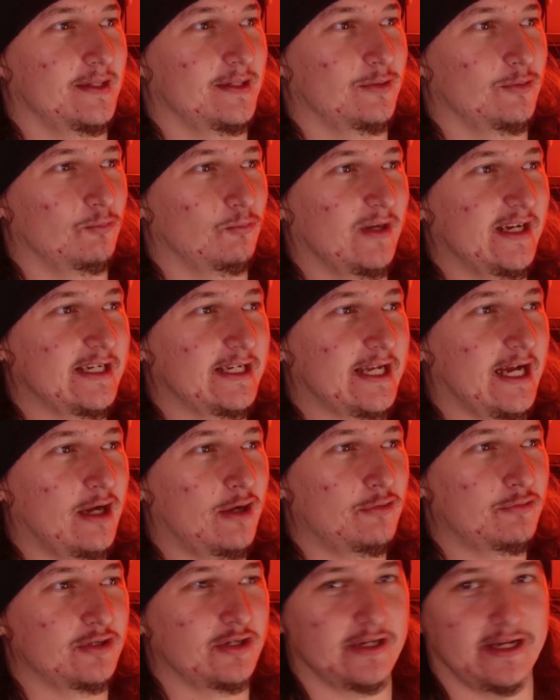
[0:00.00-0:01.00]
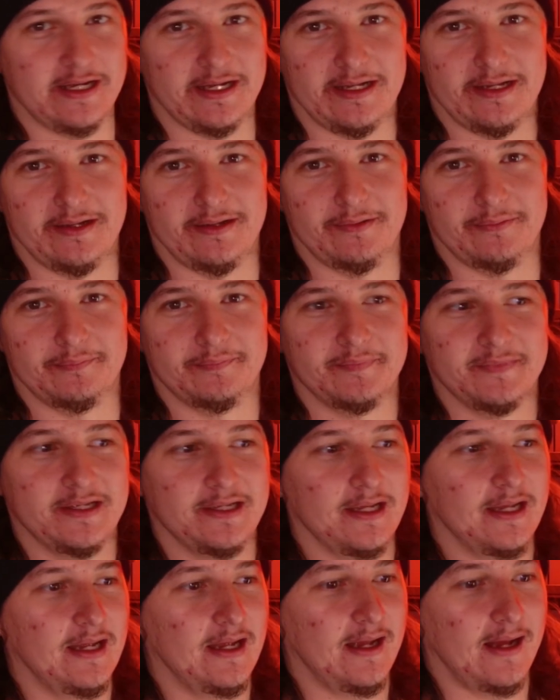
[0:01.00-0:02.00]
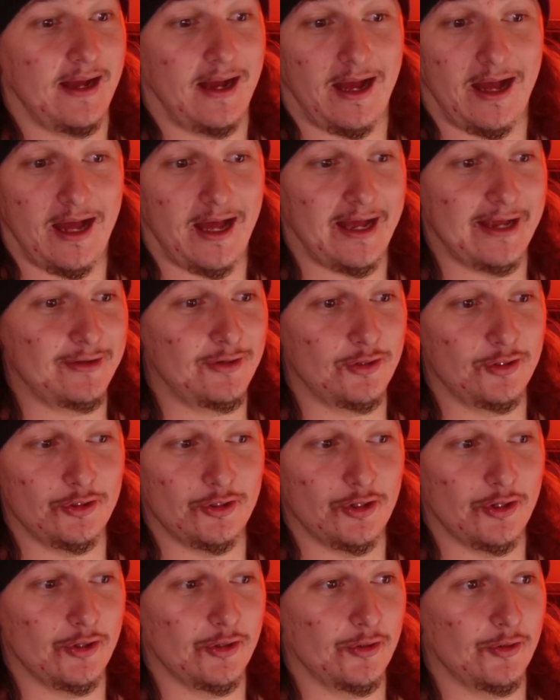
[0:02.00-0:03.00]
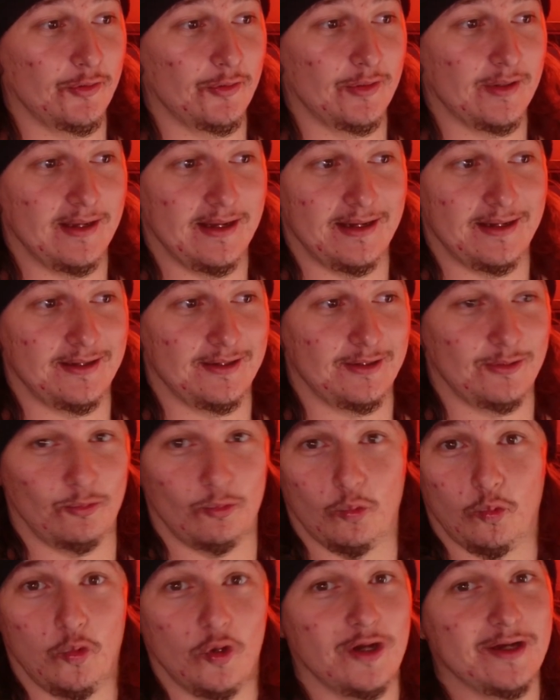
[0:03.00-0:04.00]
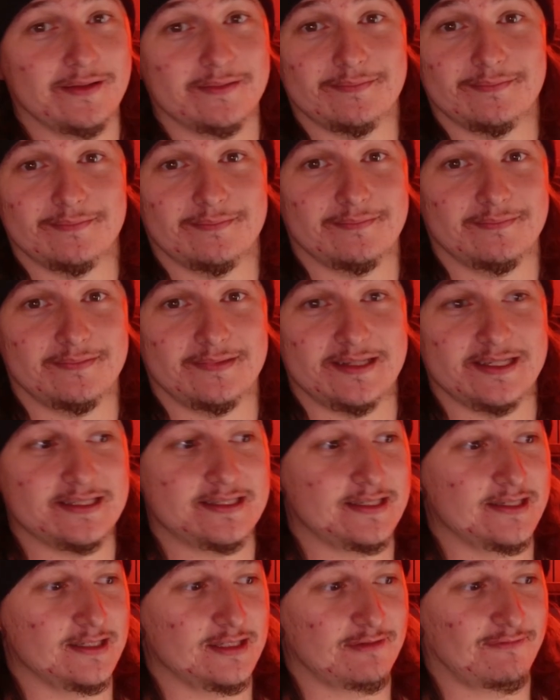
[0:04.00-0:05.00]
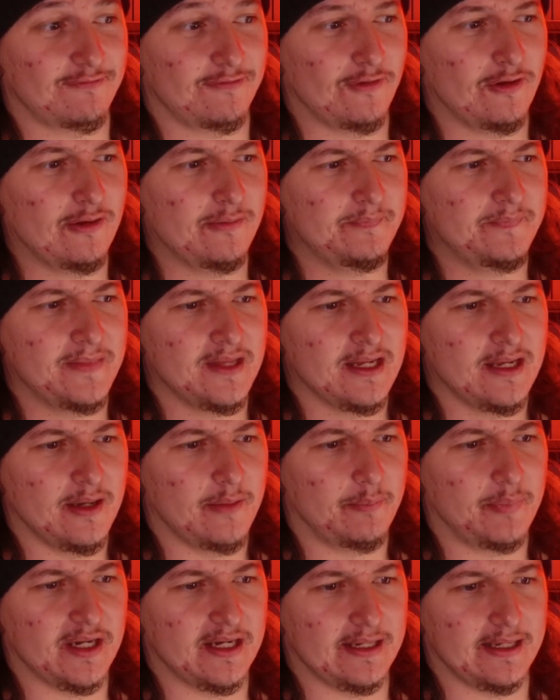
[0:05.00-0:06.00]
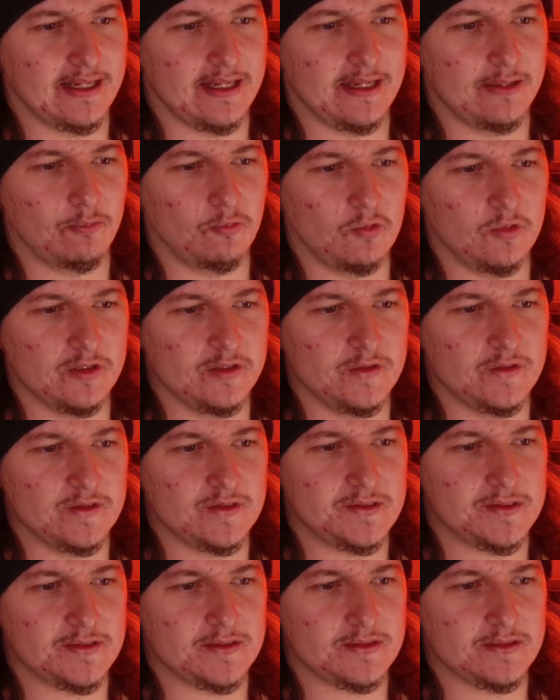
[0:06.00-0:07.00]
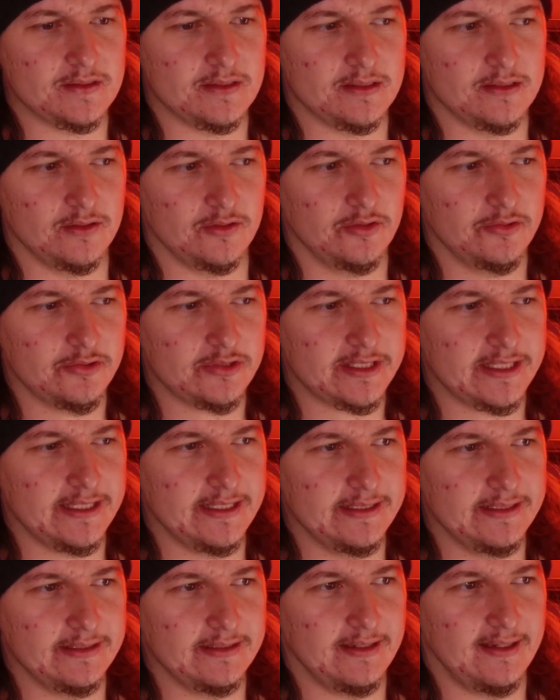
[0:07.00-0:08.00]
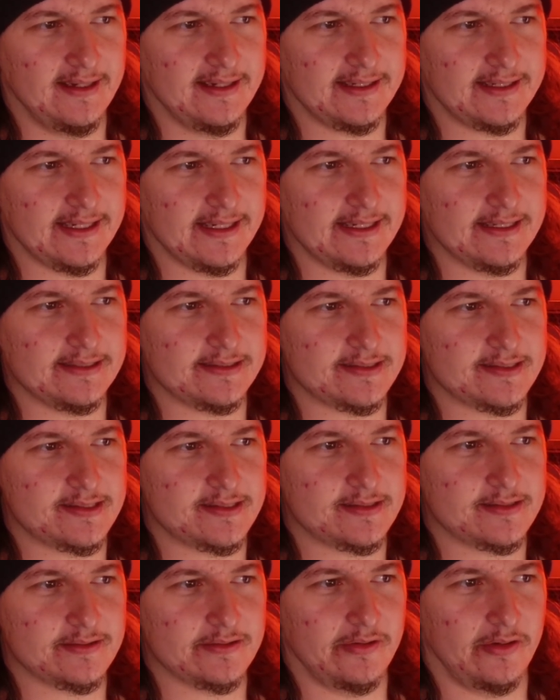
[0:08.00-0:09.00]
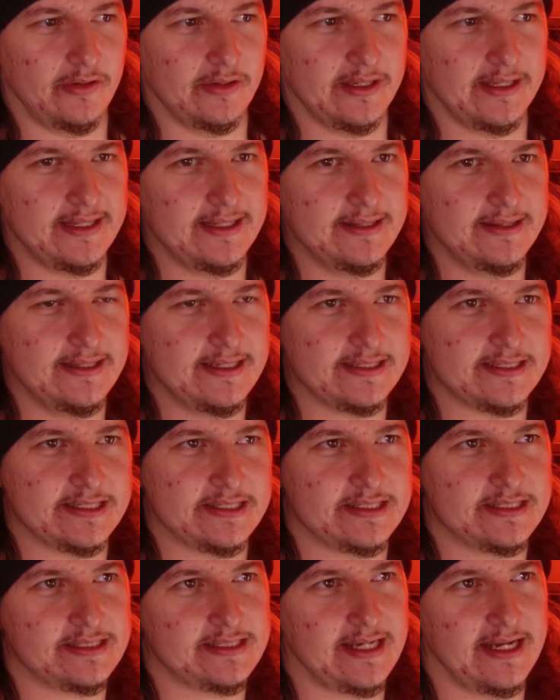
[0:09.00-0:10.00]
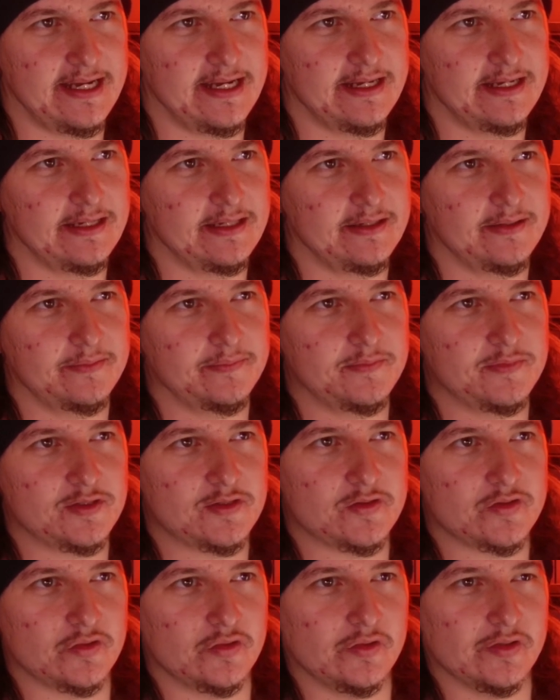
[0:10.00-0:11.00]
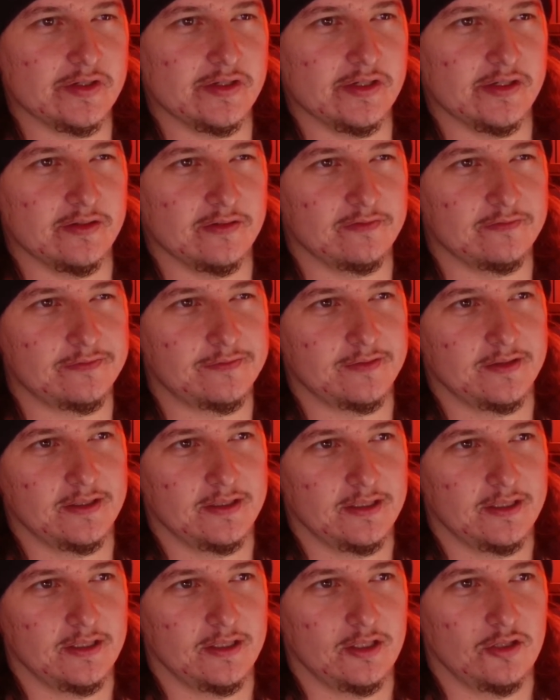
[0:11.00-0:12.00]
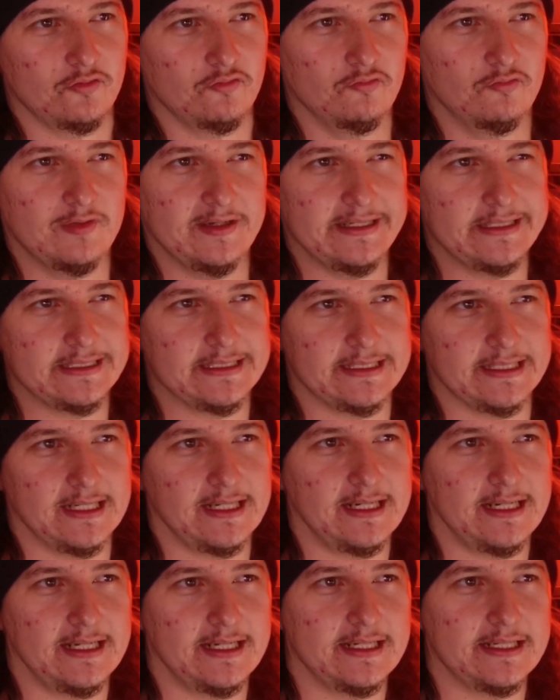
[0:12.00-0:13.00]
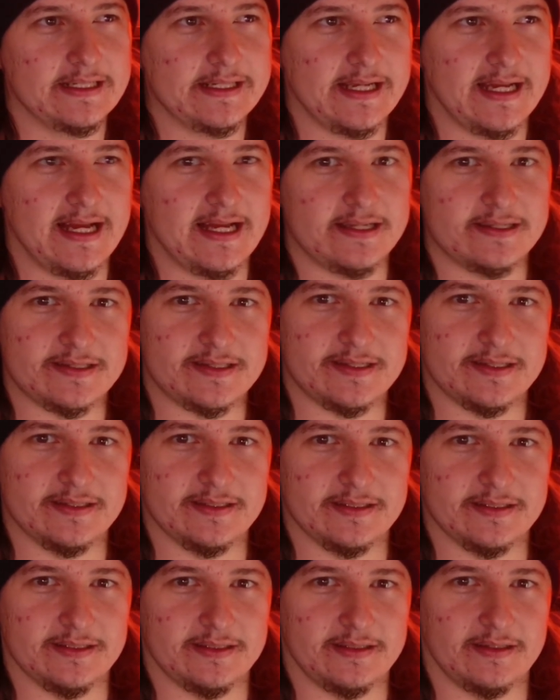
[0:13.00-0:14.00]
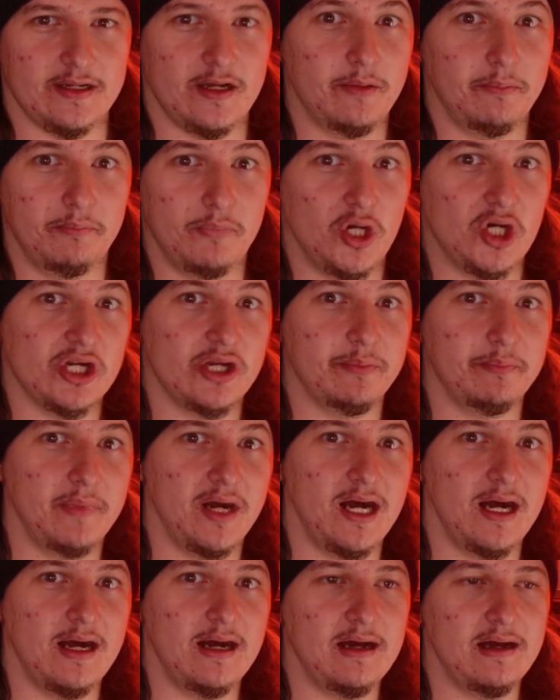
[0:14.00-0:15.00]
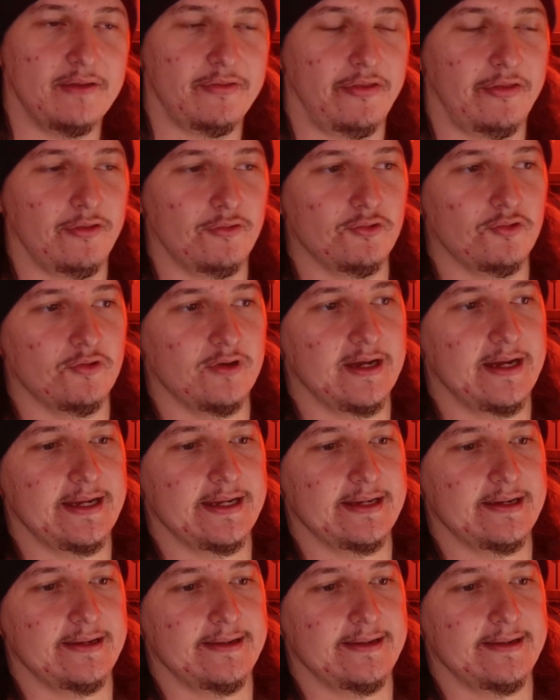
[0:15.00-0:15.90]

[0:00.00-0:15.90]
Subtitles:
Wingkawnoam. I don't know what this is from, but it was looking like it's in the same sort of regard as a monomath or a